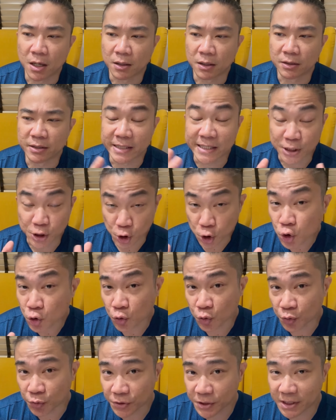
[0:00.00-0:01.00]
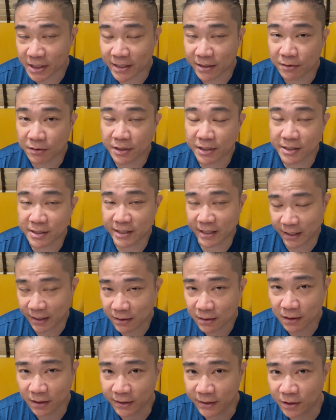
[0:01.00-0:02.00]
is used in his
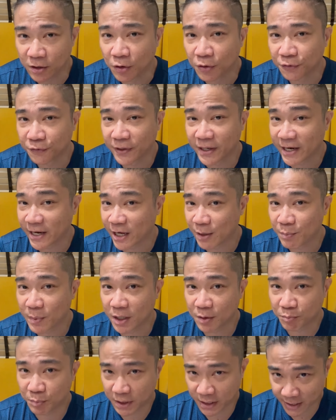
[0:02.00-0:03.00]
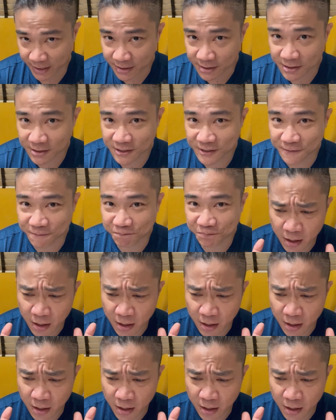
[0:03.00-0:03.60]
handling of name and place.